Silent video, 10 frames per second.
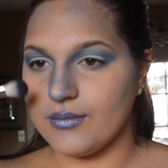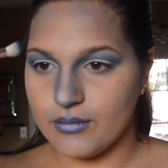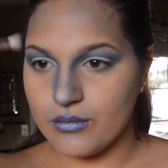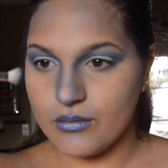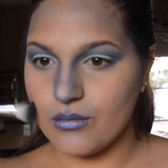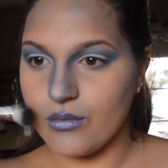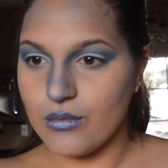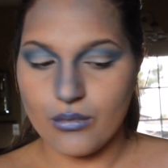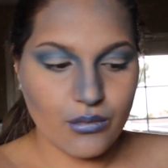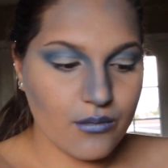a little bit more,
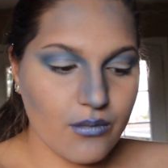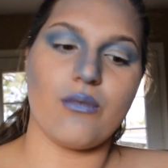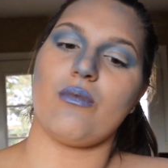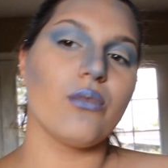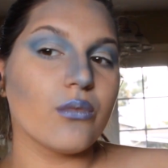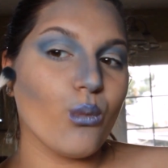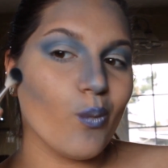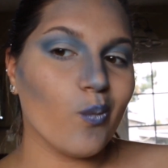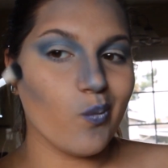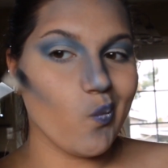blend it, pile on a little
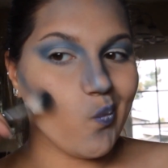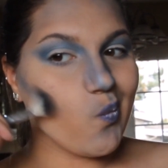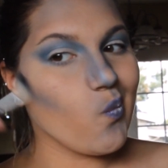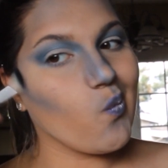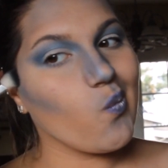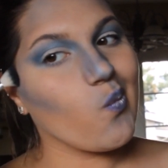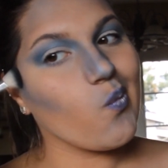bit more, blend it.